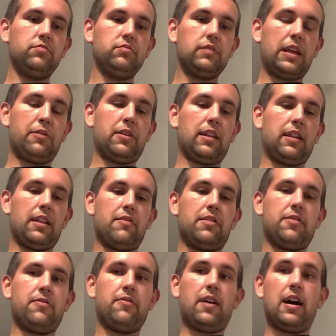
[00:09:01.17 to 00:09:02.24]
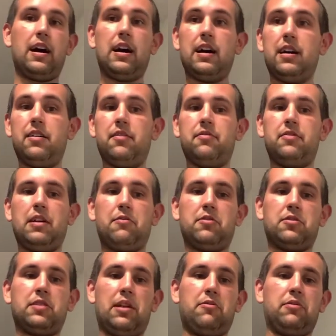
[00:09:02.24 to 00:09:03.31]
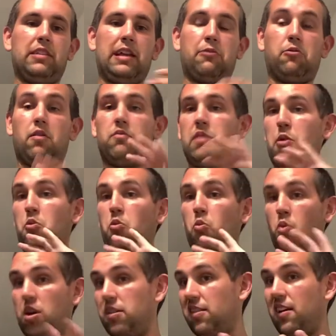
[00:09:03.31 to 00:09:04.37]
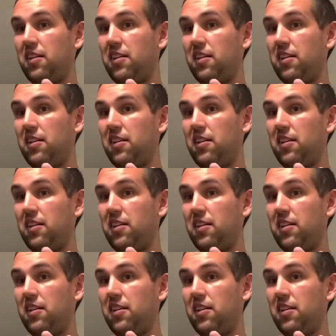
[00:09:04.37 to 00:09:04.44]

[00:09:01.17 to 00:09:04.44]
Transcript: They went 11-5. They were one of the